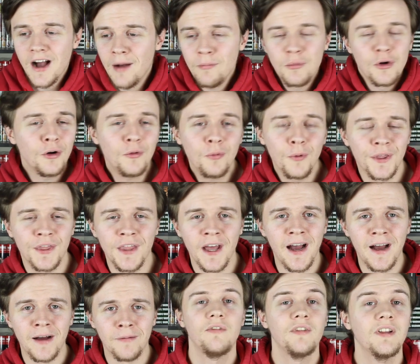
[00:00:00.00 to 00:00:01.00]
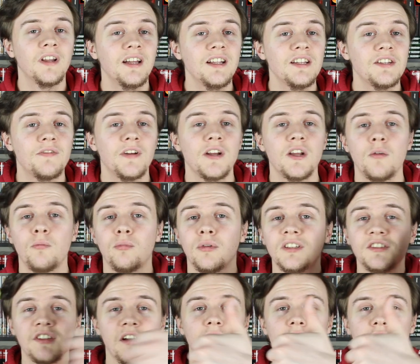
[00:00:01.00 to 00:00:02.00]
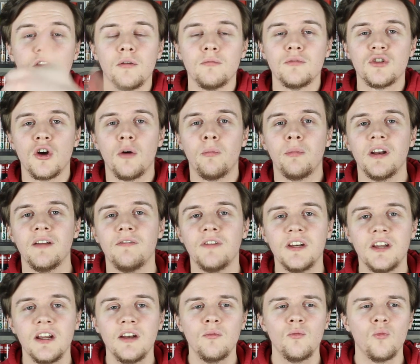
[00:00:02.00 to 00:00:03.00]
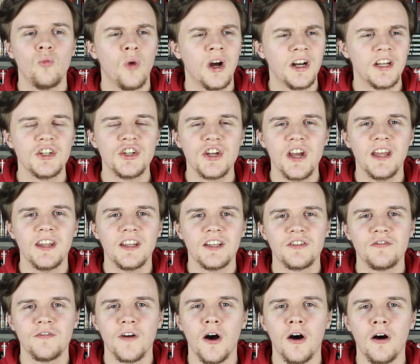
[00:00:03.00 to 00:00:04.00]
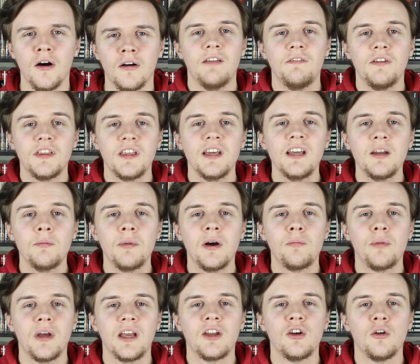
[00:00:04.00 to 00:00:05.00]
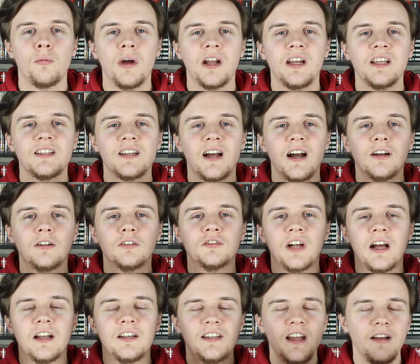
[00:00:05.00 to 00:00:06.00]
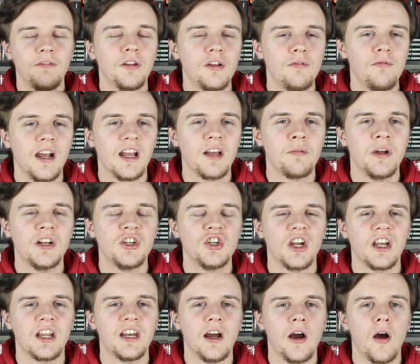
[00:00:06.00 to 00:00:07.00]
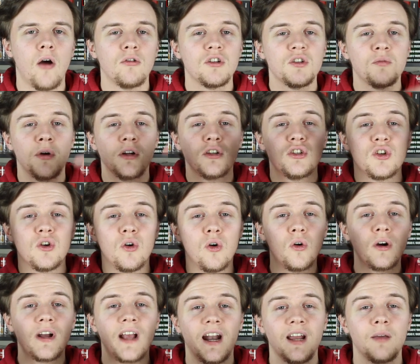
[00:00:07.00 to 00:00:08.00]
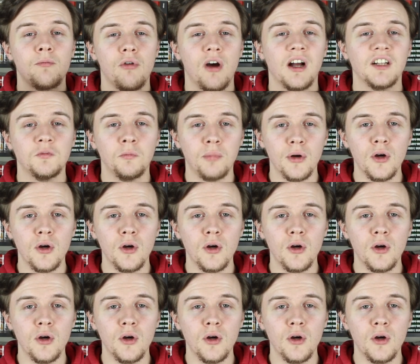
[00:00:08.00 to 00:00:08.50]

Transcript: I'm good with that. But if you like this video, please give it a thumbs up, and if you didn't, why did you get this far? If you're thinking about picking up any titles, I definitely recommend checking out our sponsor, Organic Price